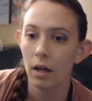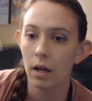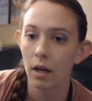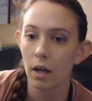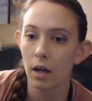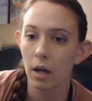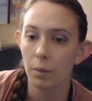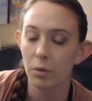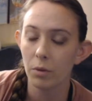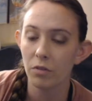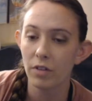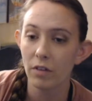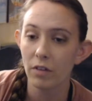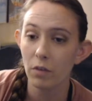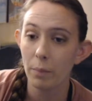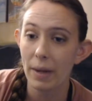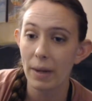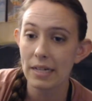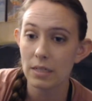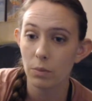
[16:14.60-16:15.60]
You've never
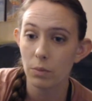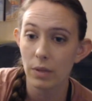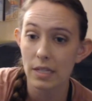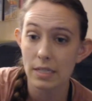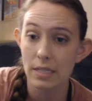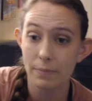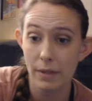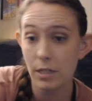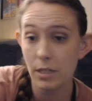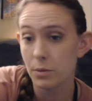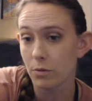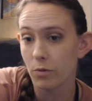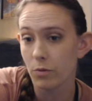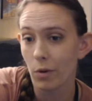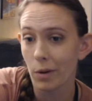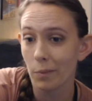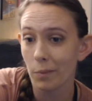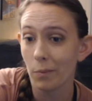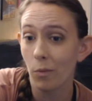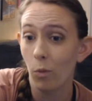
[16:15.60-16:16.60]
painted with a sponge
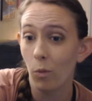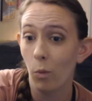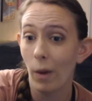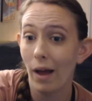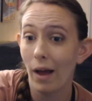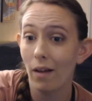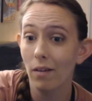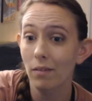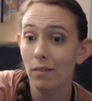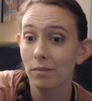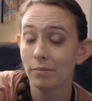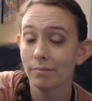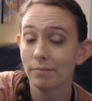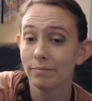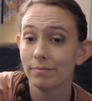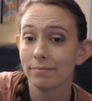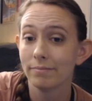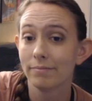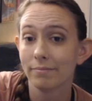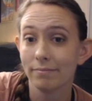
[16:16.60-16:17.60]
before. Well,
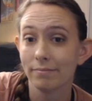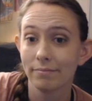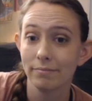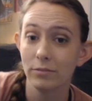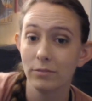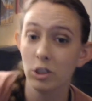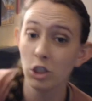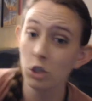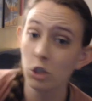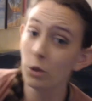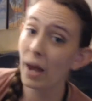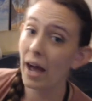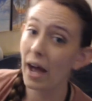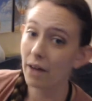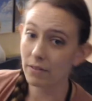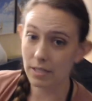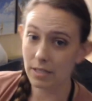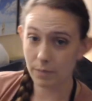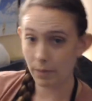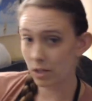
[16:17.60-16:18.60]
do you
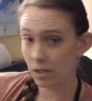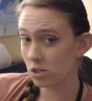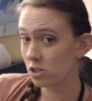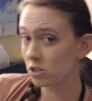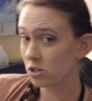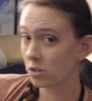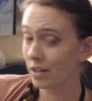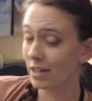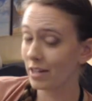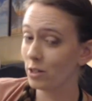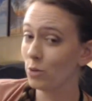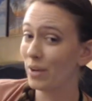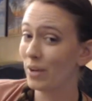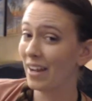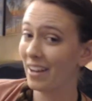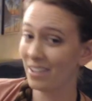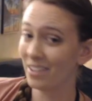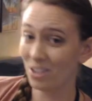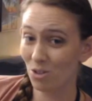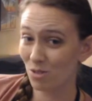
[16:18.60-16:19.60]
have a sponge so that you
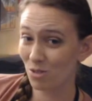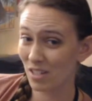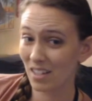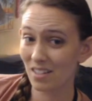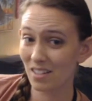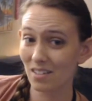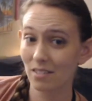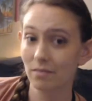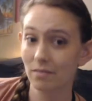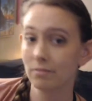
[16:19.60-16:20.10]
can use it?